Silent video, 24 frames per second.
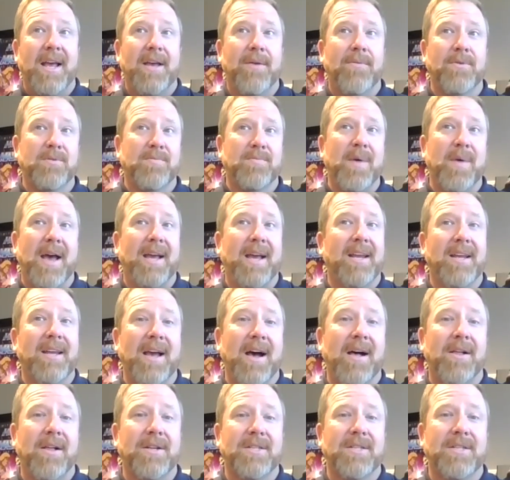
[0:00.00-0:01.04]
and I was back in
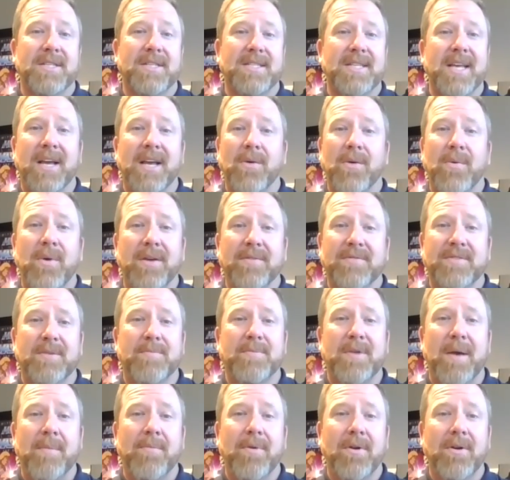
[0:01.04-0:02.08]
college the second week of
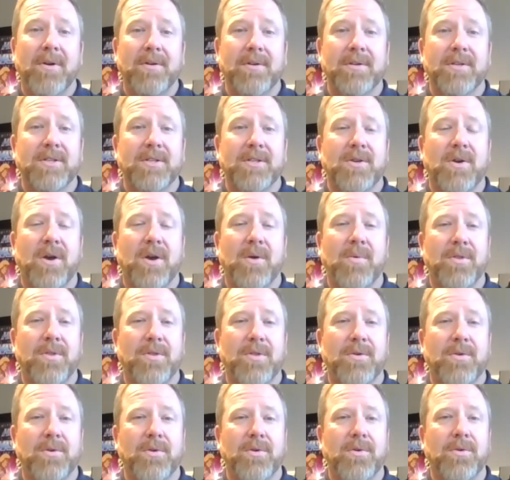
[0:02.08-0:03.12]
September. So I
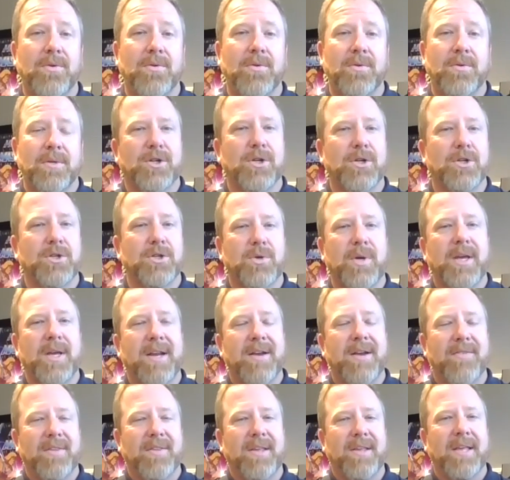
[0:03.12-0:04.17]
went through surgery
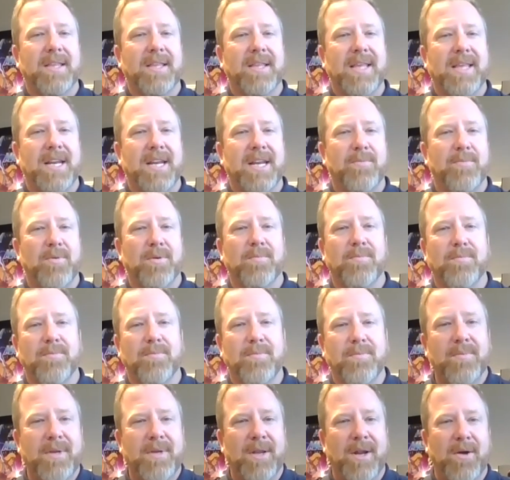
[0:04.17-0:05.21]
and everything like that to put
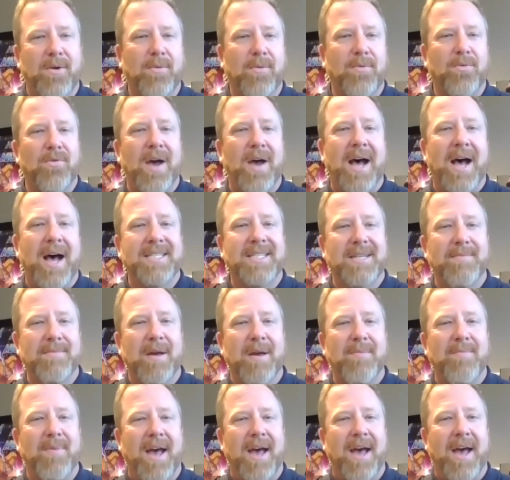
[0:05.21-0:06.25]
rods in
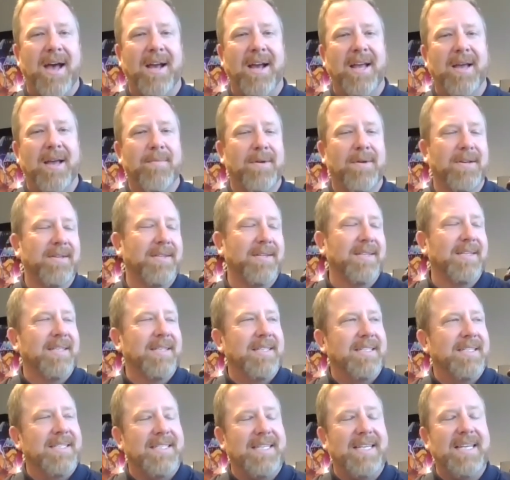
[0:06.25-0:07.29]
my back. I'm a
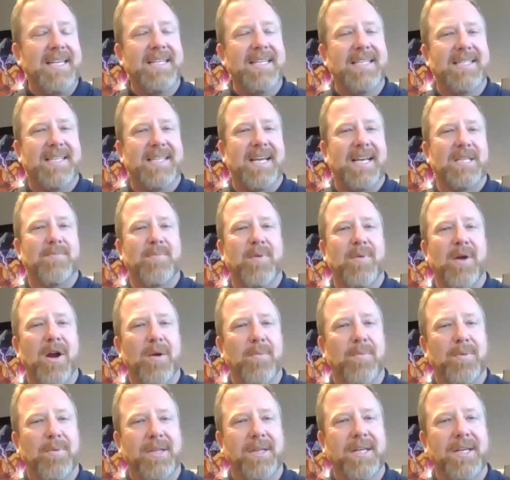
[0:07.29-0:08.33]
T6
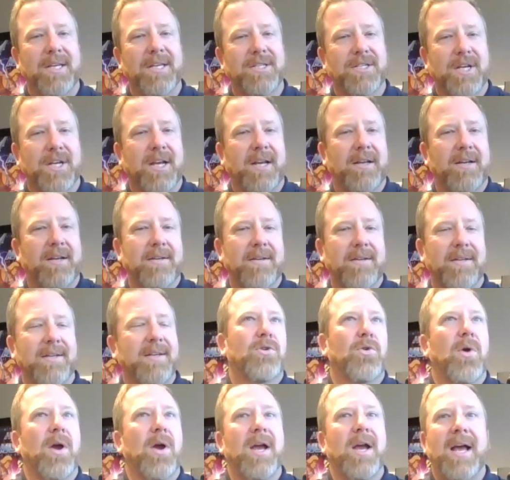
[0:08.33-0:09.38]
paraplegic.
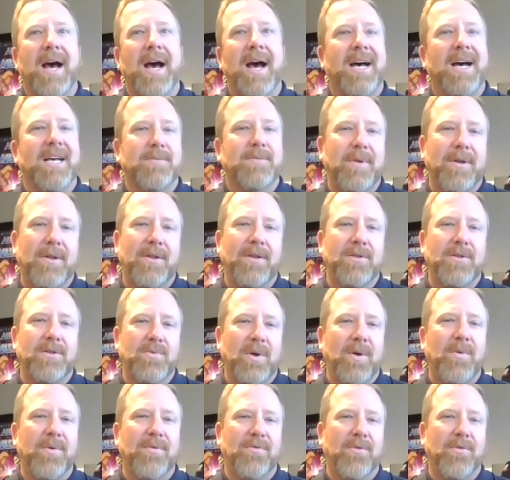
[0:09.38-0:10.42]
Craig Hospital is
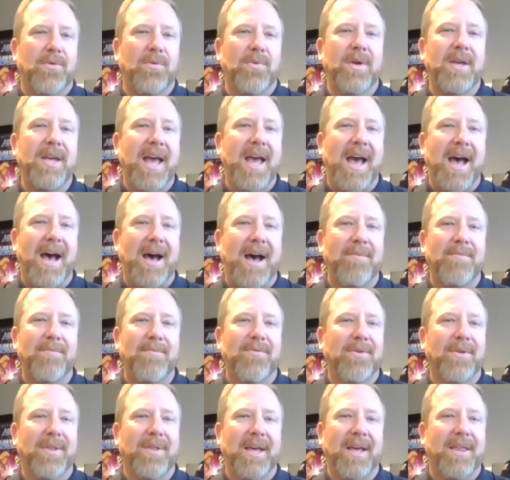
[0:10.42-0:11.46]
where I went for rehab
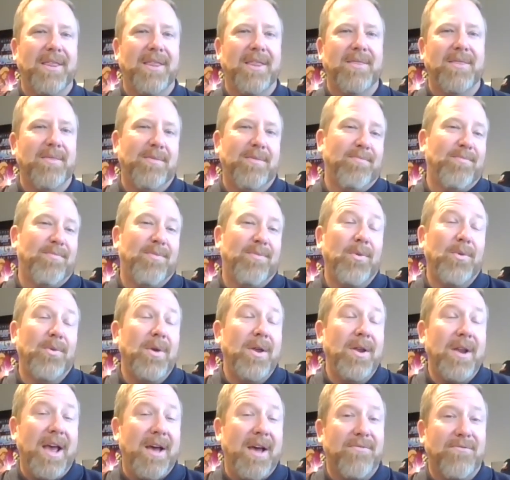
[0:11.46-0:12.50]
for like
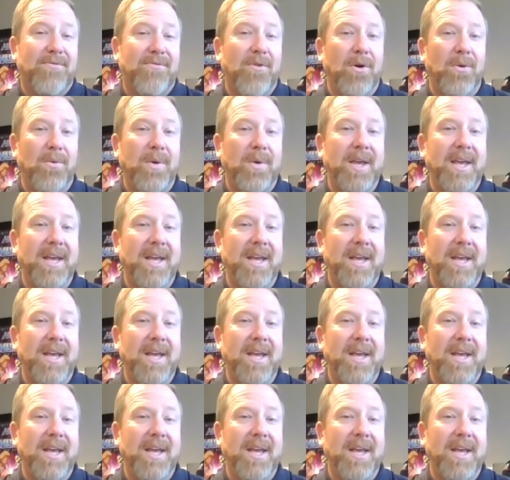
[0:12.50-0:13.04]
3.5, 4